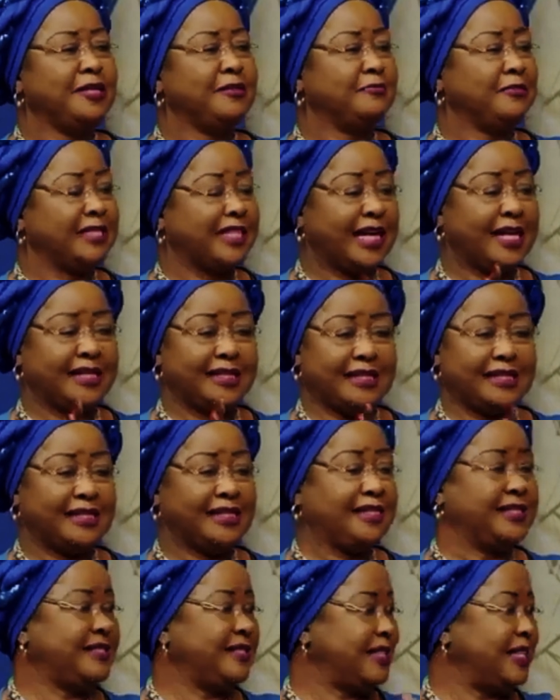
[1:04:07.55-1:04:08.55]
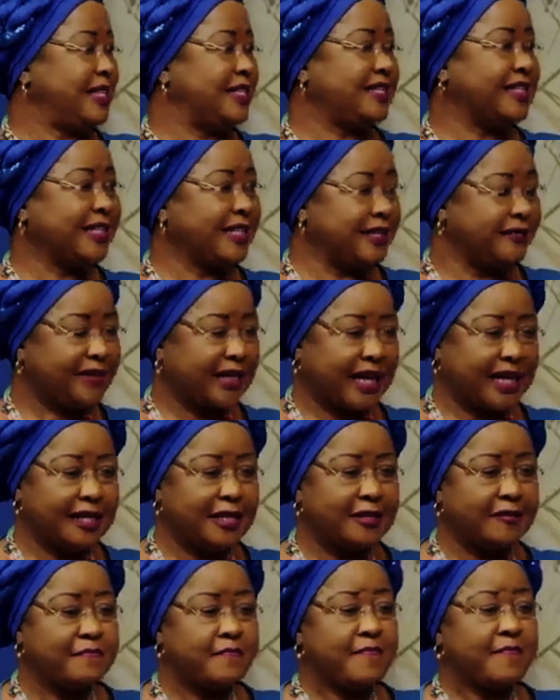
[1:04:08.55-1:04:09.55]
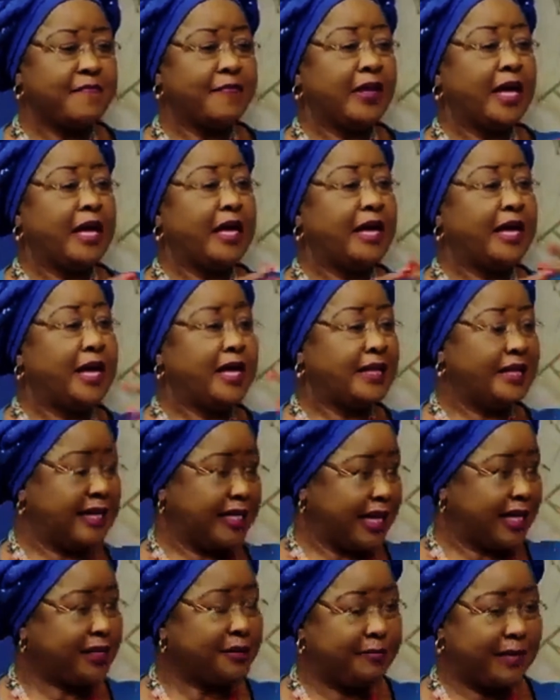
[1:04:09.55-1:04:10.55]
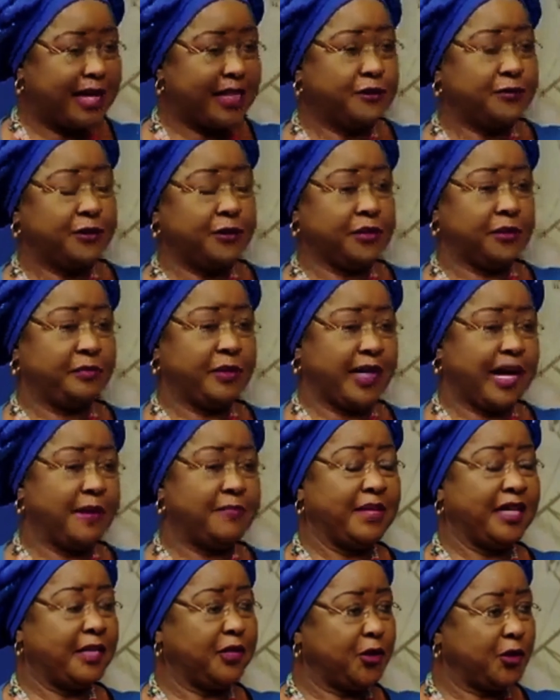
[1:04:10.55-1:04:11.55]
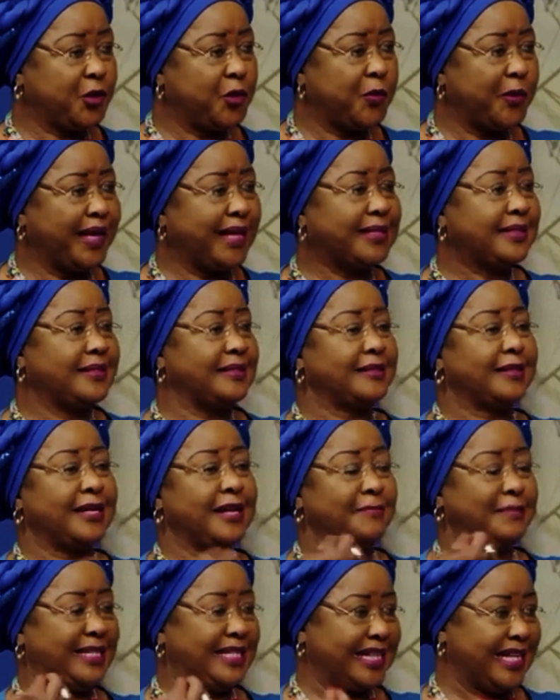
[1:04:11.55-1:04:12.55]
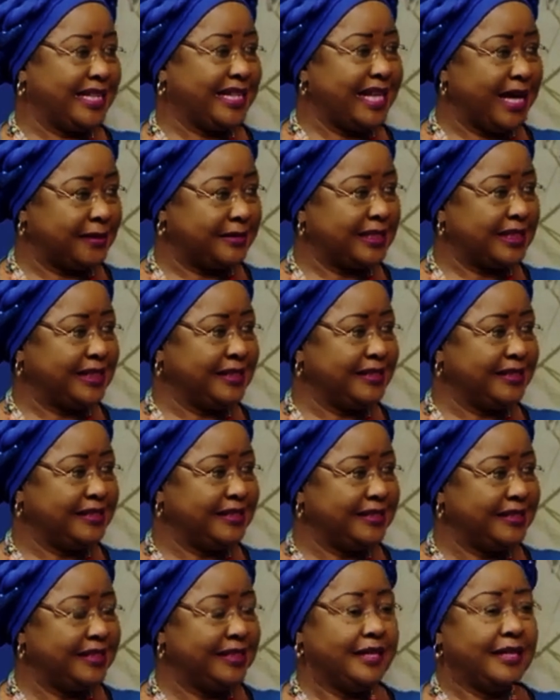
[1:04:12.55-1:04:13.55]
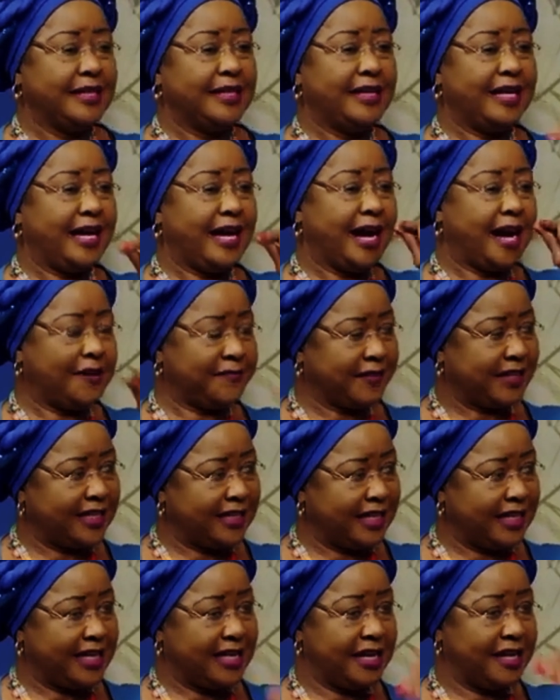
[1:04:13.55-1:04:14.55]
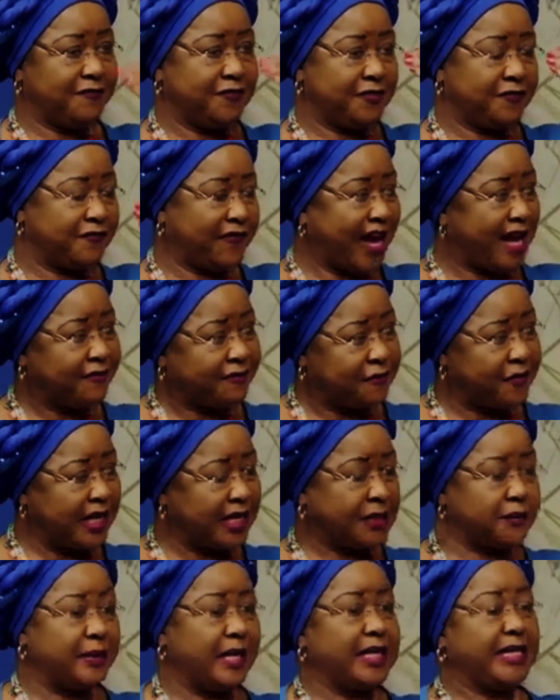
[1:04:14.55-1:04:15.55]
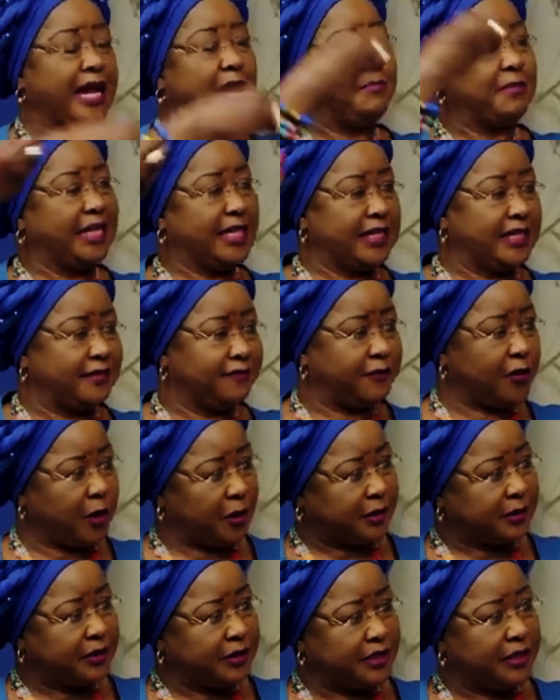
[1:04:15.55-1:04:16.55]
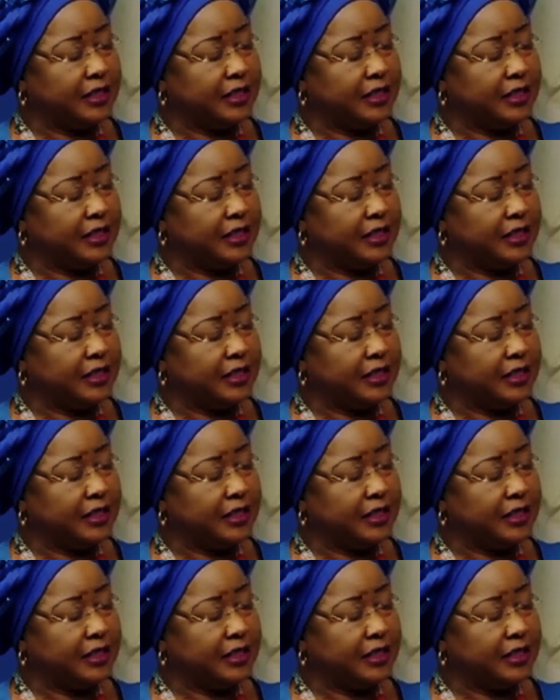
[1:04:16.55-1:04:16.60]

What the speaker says: Mortality is insignificant. And the next batch, we should be coming in 2 weeks, is going to be 10,000. Every 5 weeks, we're doubling the flock.